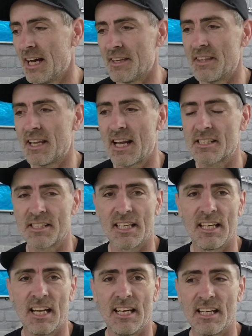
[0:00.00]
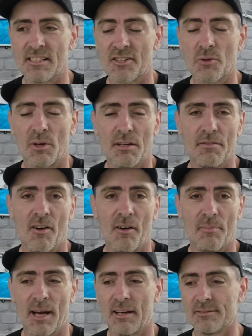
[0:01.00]
And then the last thing you need is a
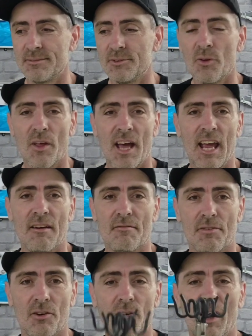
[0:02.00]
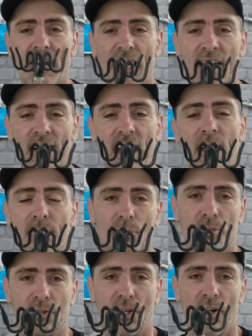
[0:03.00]
25 pound, another hit for a
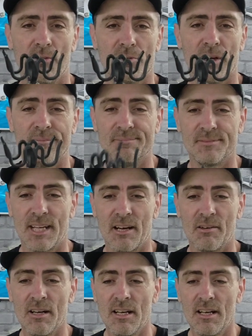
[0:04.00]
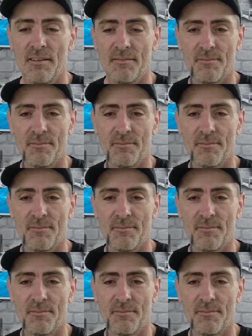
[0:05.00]
airbrush holder. Now,